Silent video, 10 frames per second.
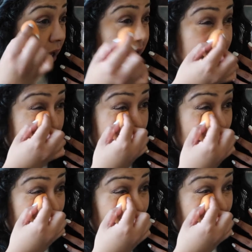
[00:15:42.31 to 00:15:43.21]
And so they
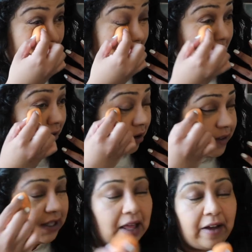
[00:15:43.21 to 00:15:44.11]
have, like,
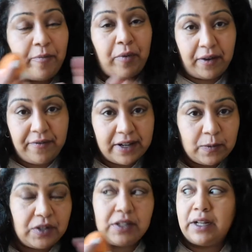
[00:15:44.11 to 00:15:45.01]
obviously they have
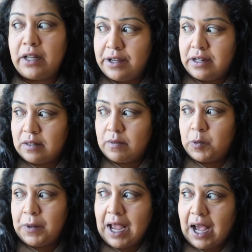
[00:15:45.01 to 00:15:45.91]
breakfast, which is included,
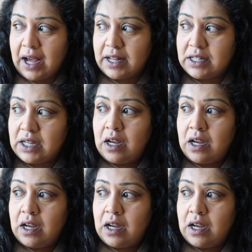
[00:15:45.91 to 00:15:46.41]
which we had.